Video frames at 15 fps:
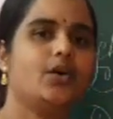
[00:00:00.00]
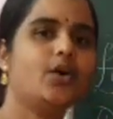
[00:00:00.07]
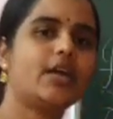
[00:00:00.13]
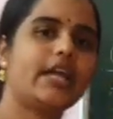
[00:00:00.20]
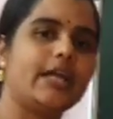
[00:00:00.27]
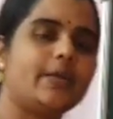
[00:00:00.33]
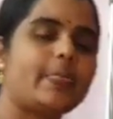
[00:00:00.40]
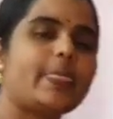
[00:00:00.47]

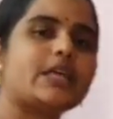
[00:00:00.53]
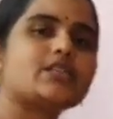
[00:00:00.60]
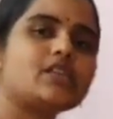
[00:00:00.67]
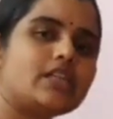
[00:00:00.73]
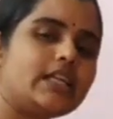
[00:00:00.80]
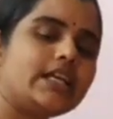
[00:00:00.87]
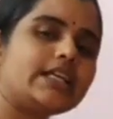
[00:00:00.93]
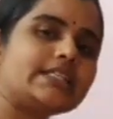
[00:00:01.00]
Okay,
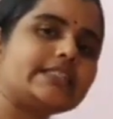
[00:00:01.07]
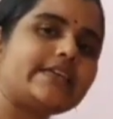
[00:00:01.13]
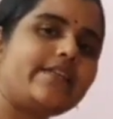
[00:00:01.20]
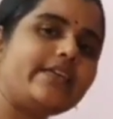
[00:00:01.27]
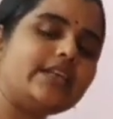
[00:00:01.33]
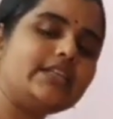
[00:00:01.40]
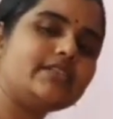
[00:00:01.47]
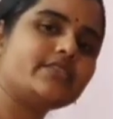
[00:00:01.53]
so there are
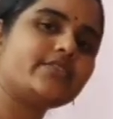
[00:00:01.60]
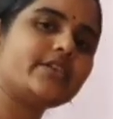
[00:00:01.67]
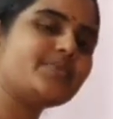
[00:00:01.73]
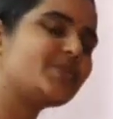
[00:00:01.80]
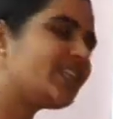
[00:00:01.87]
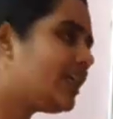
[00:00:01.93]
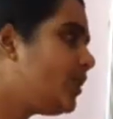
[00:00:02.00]
several steps